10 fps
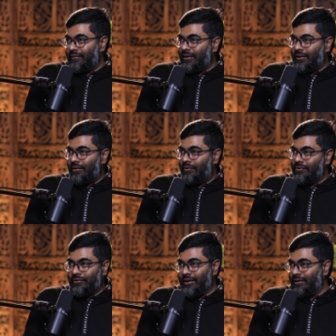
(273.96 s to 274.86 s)
way how
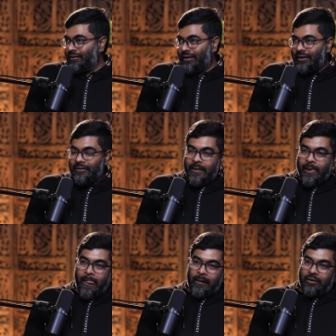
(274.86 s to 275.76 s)
you deal that.
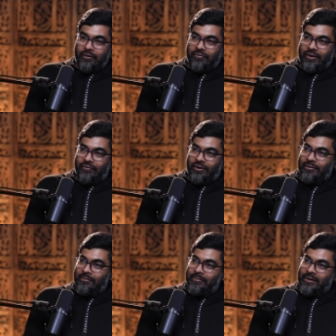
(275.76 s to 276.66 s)
Now, if I want
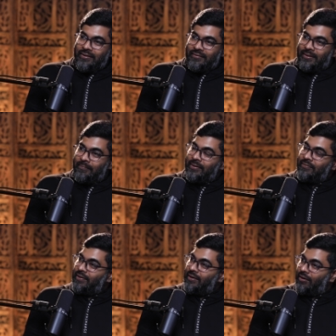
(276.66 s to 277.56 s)
to build this company
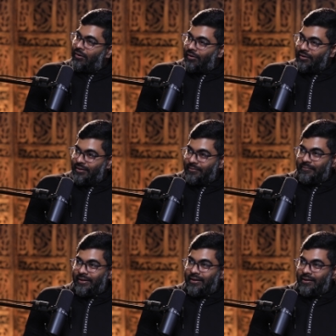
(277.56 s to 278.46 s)
for a long term,
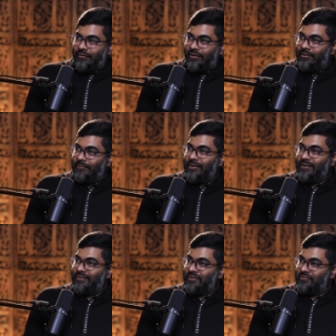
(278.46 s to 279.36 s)
right? I want to build
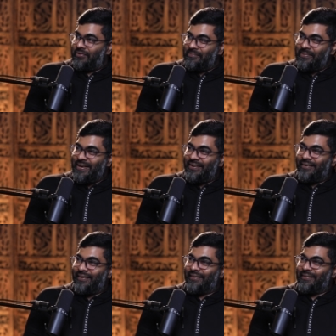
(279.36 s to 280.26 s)
this as a $1 billion
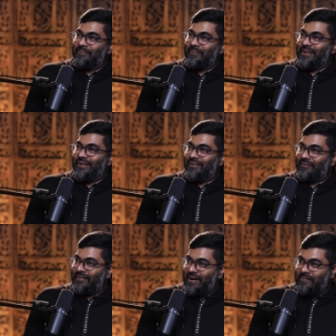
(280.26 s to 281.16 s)
company or
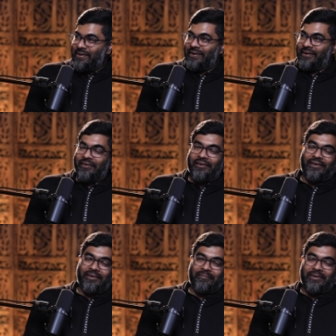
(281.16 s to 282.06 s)
$5 billion
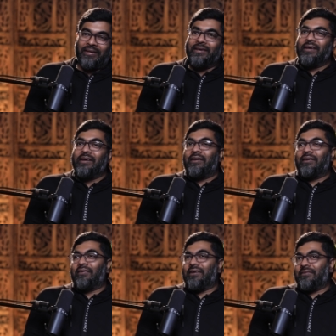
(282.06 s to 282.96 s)
company.
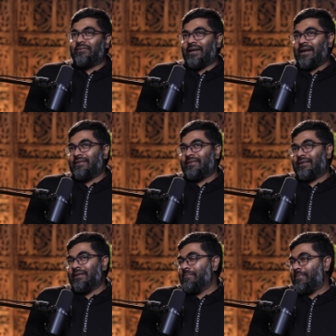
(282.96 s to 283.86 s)
You need to
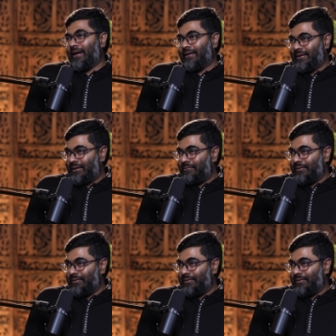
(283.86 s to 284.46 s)
strategically plan that.